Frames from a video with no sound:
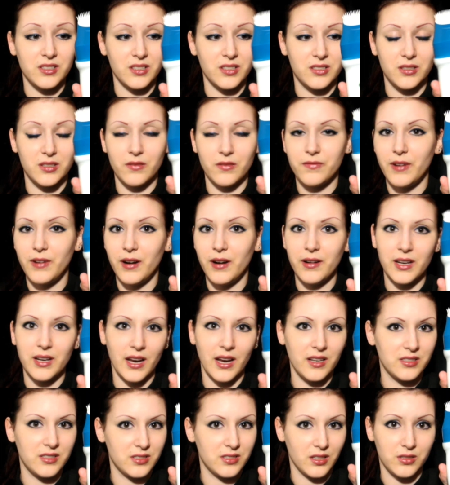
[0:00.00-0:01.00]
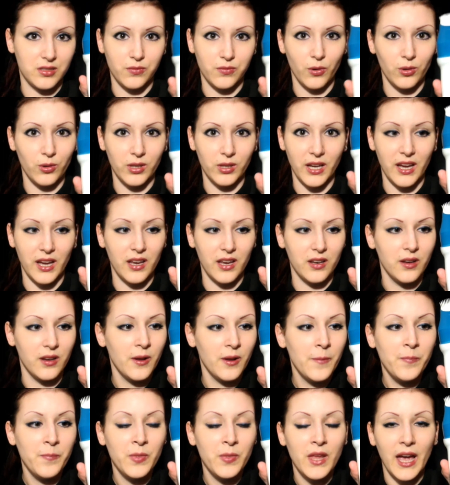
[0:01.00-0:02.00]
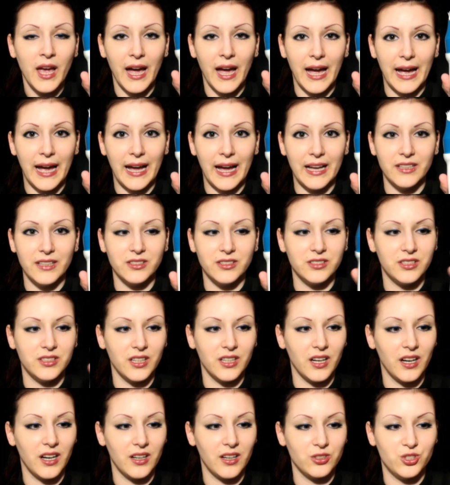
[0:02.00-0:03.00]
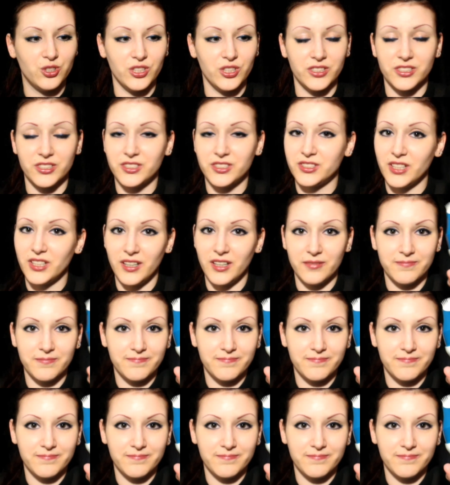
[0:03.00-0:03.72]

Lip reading: it's a very nice exfoliant and just